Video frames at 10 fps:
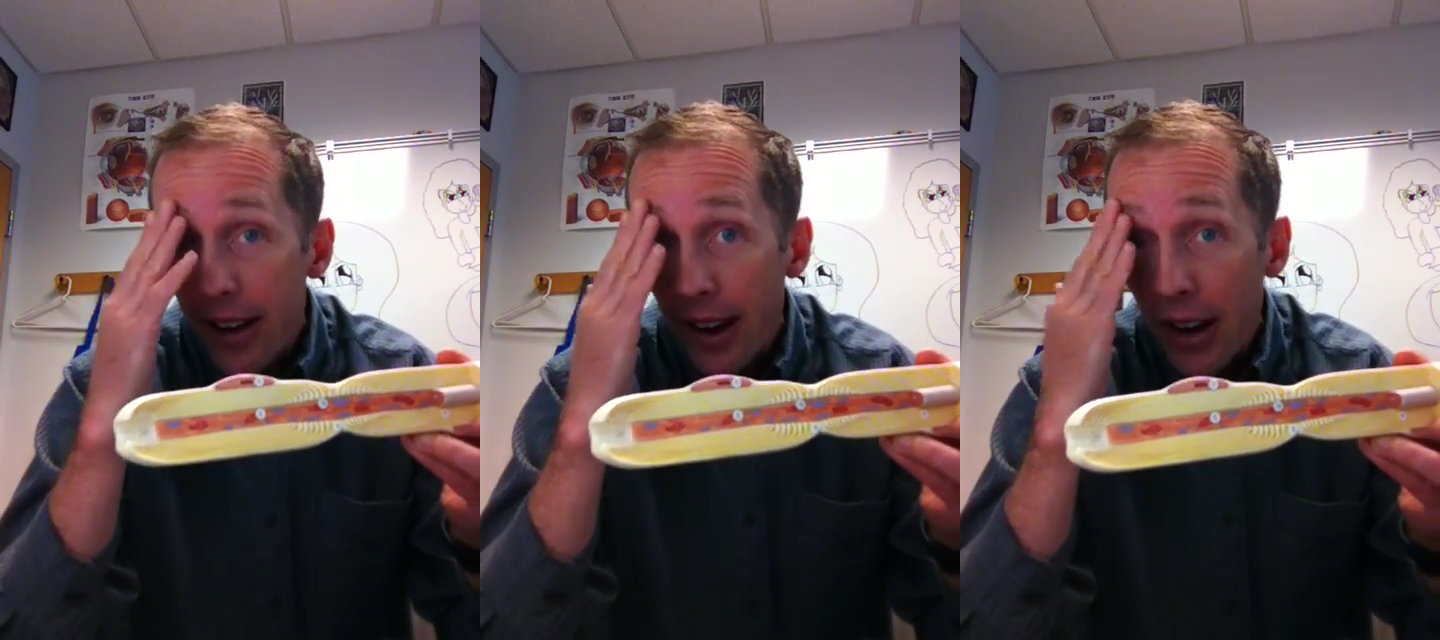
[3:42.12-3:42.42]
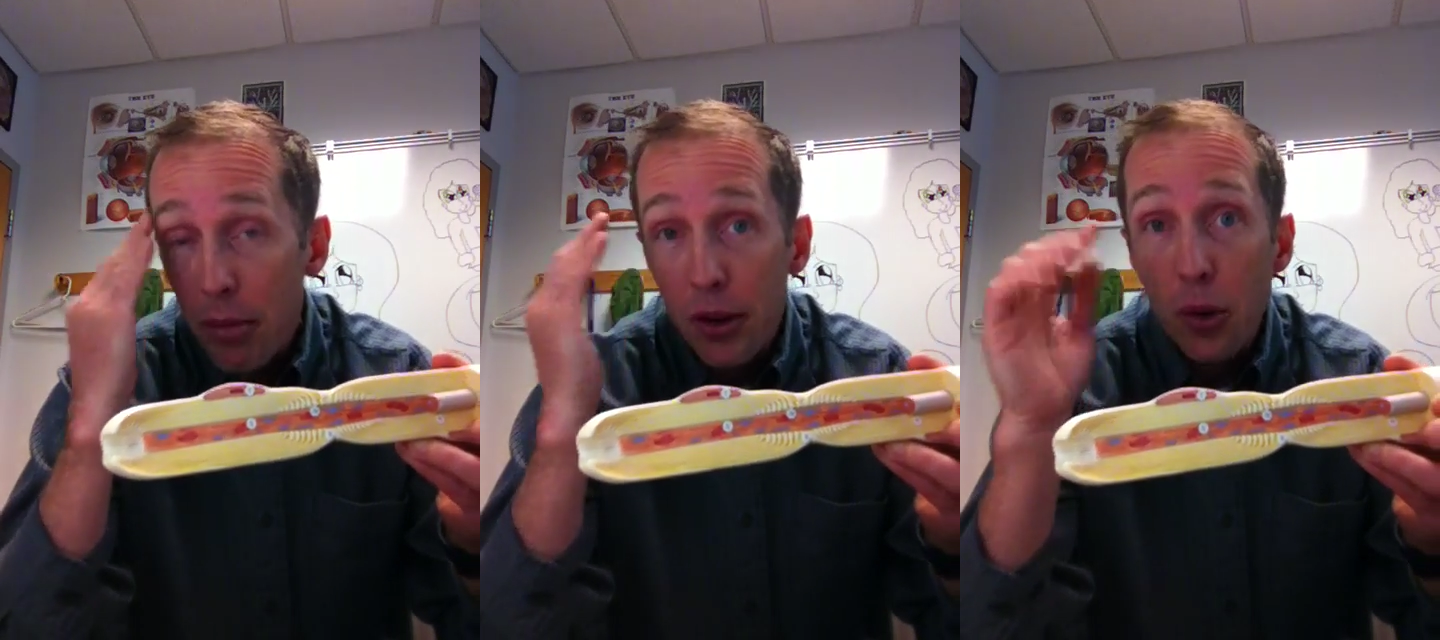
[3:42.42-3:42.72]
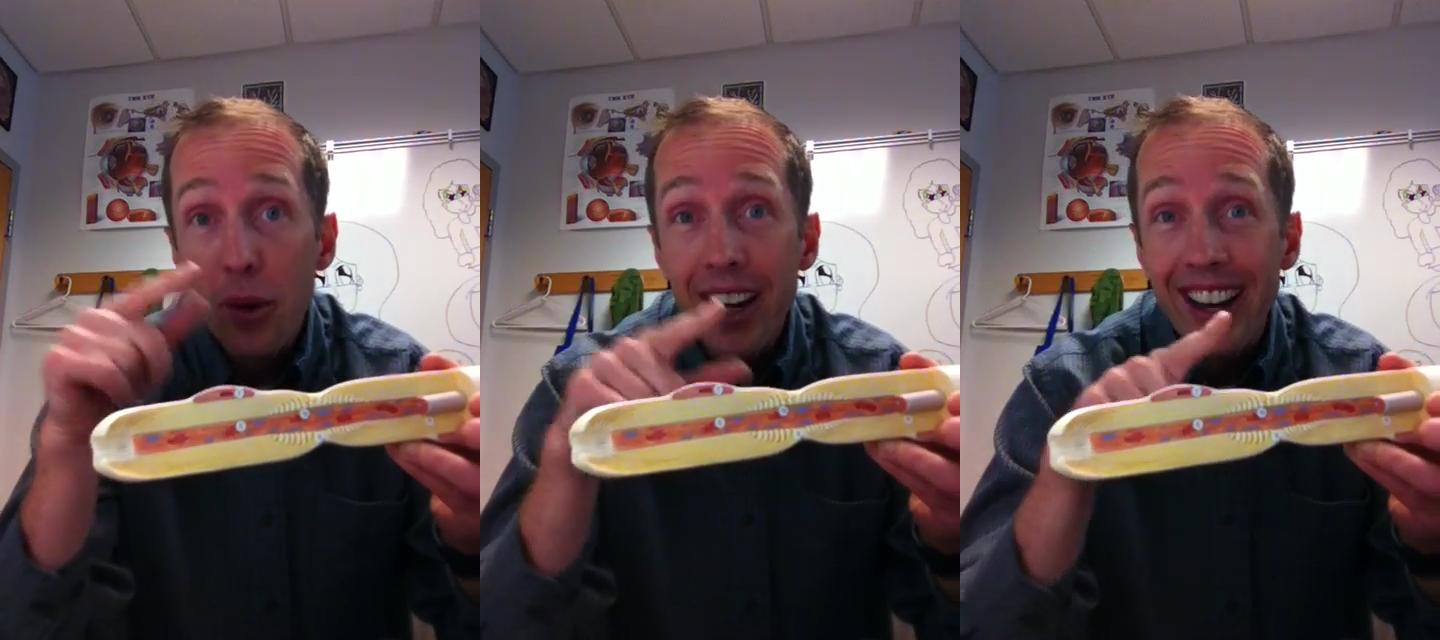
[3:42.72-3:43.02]
Now, in
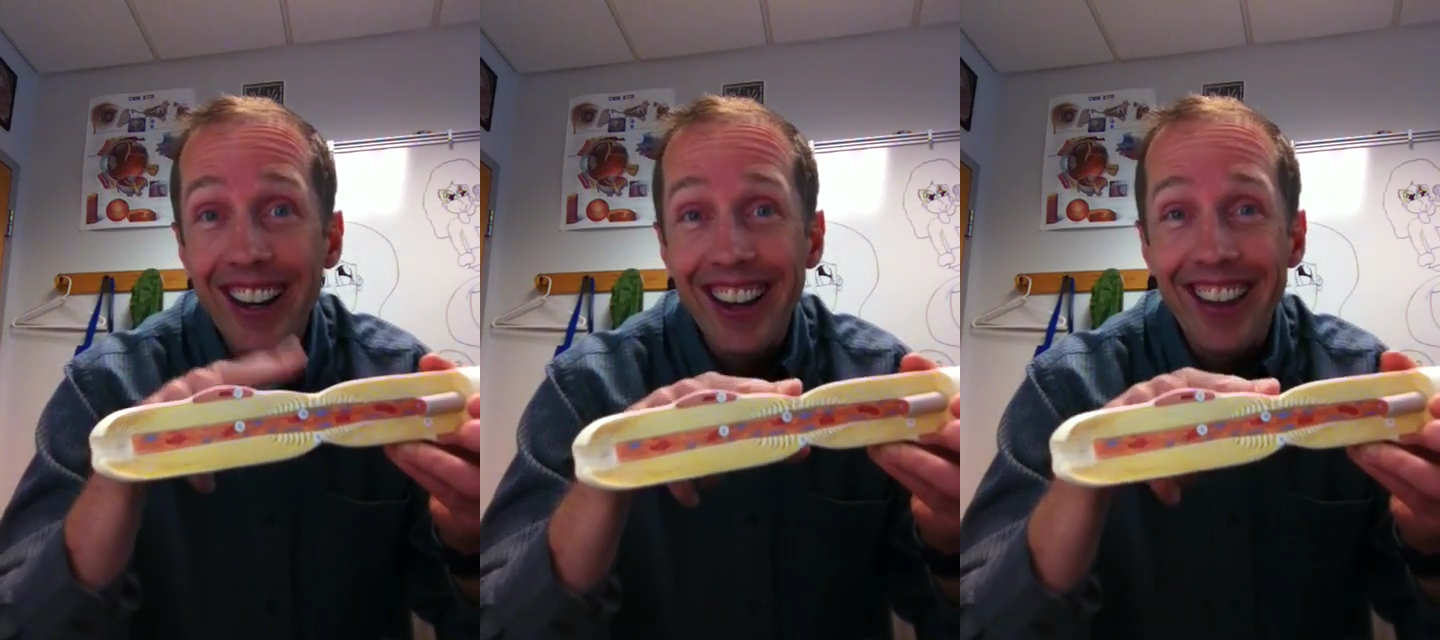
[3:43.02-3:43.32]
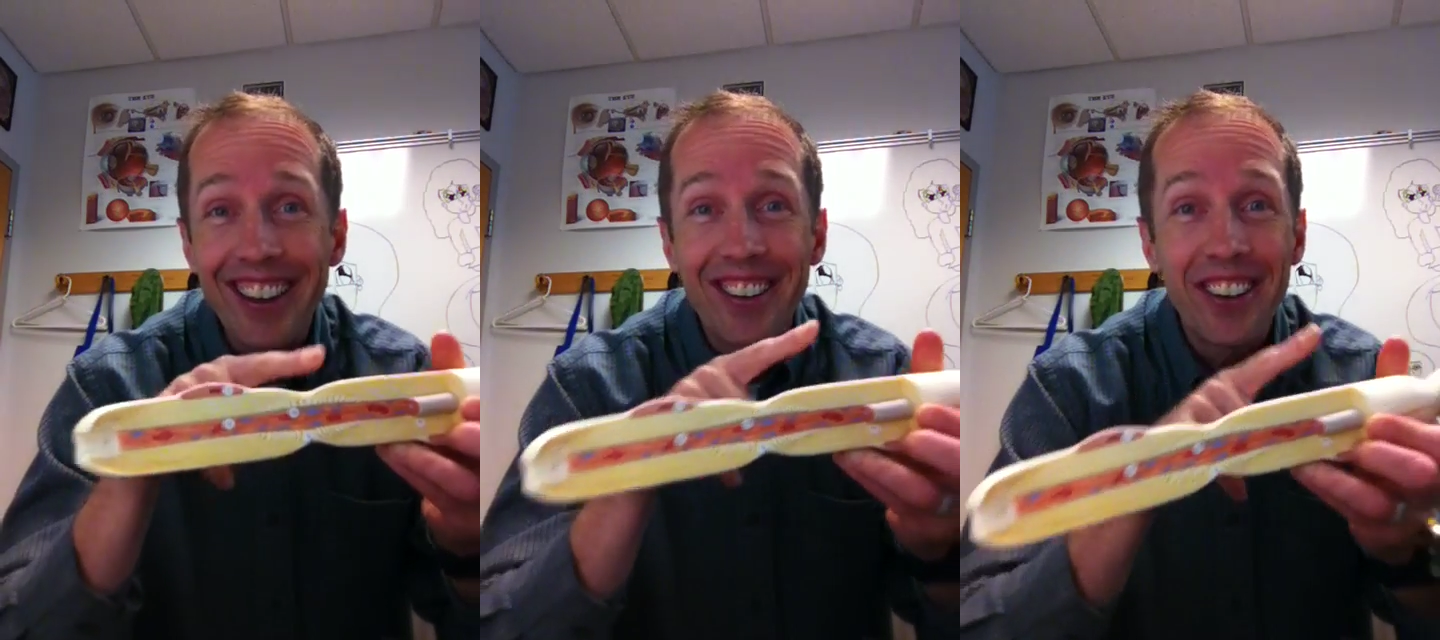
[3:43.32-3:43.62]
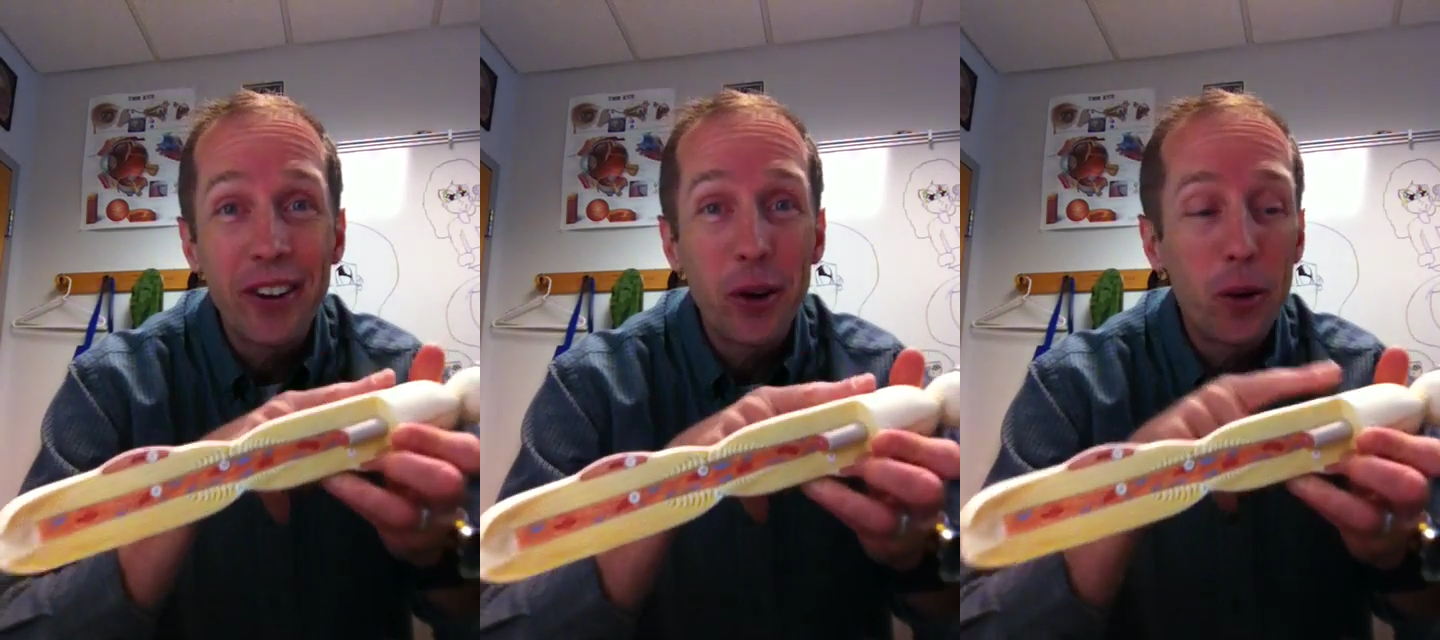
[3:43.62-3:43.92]
between the
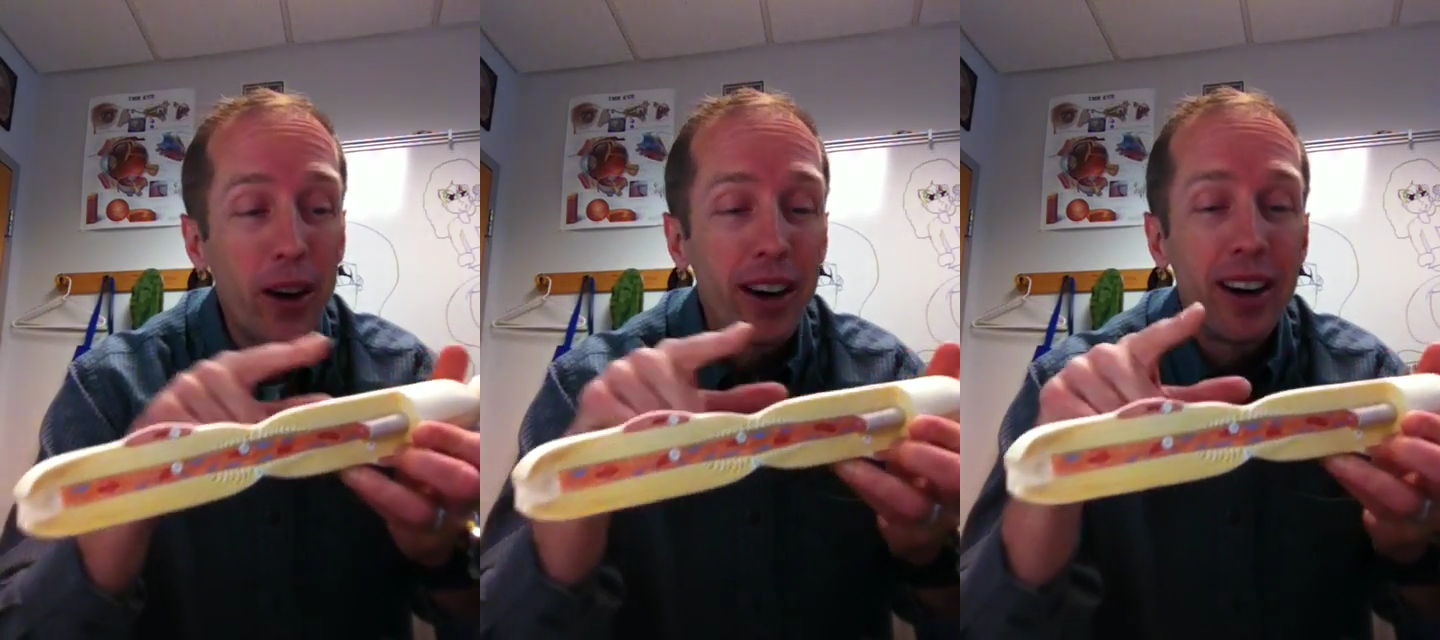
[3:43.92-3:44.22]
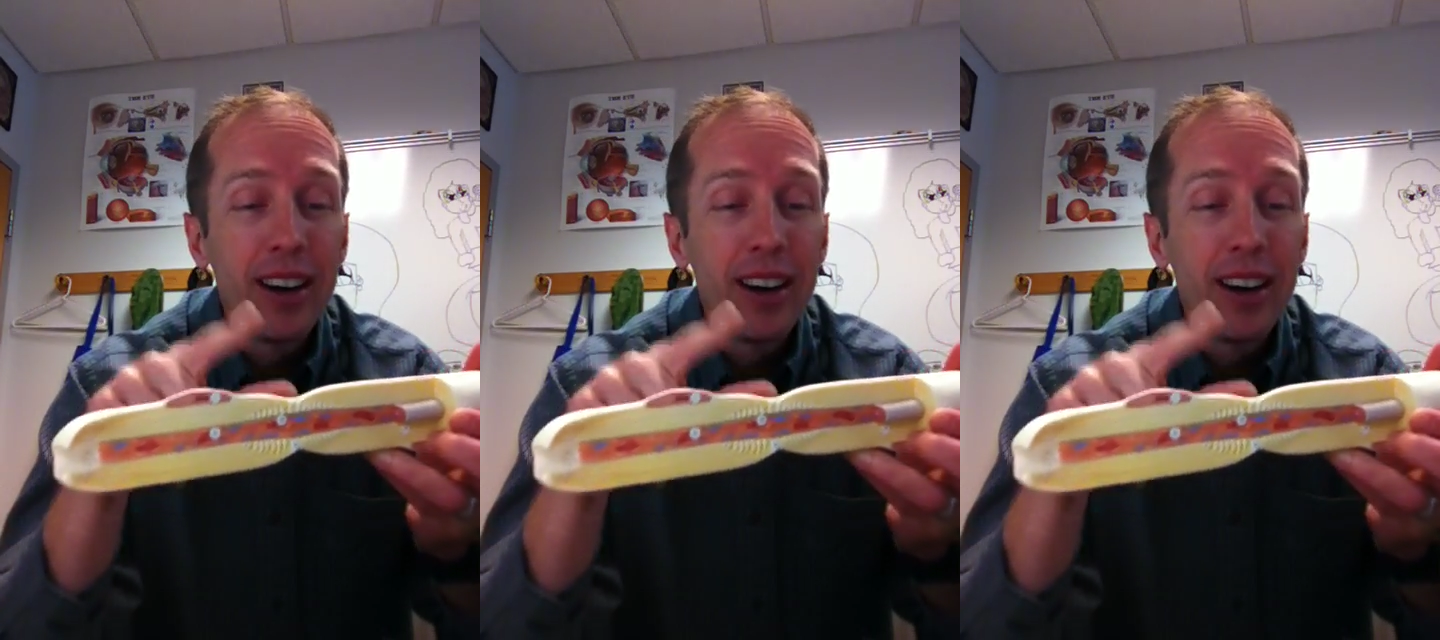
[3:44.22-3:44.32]
two